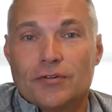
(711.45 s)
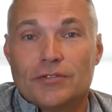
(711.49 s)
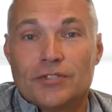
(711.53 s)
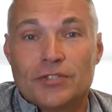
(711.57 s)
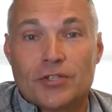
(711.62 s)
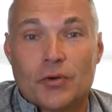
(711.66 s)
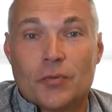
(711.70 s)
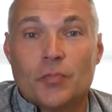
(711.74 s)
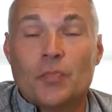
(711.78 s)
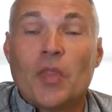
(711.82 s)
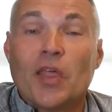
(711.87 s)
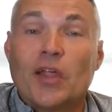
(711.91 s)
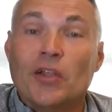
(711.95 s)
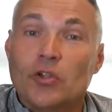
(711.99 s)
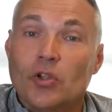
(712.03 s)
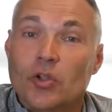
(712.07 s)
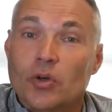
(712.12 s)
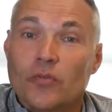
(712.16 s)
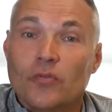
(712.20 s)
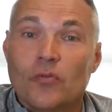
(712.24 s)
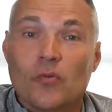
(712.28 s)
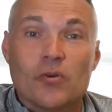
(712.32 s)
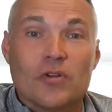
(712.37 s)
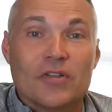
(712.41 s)
So
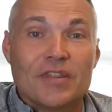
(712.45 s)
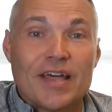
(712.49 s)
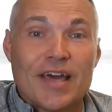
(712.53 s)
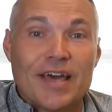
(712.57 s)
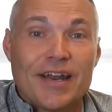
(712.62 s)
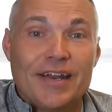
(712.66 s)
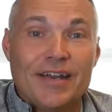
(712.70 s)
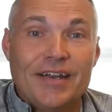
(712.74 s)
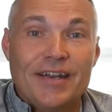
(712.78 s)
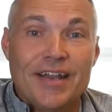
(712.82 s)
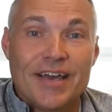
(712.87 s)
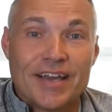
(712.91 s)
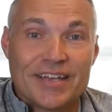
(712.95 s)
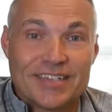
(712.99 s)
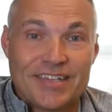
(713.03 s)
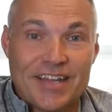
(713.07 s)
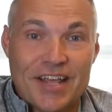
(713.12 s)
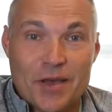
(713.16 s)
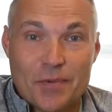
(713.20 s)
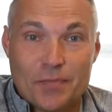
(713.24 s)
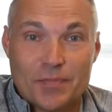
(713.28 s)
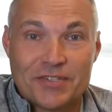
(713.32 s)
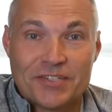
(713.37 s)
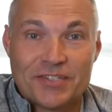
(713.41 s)
look forward to that next
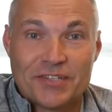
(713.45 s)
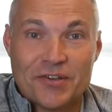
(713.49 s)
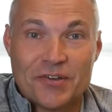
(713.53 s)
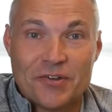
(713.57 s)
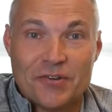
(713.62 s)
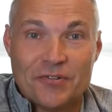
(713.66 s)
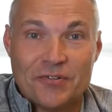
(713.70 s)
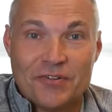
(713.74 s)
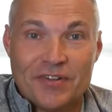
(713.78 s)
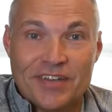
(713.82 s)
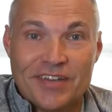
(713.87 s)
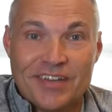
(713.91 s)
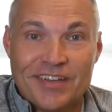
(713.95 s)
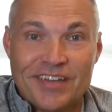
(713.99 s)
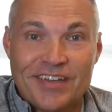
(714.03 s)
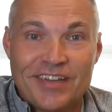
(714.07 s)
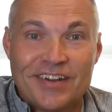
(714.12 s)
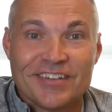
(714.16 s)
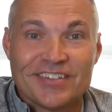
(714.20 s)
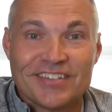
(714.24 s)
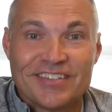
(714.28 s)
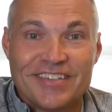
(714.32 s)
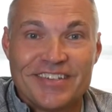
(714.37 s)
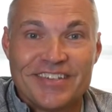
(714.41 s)
episode, and
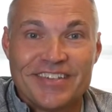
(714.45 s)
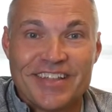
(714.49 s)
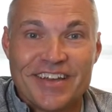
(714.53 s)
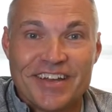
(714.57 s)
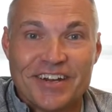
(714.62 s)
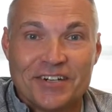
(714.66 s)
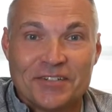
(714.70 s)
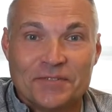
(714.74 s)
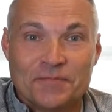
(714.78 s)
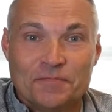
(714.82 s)
I'll see you there.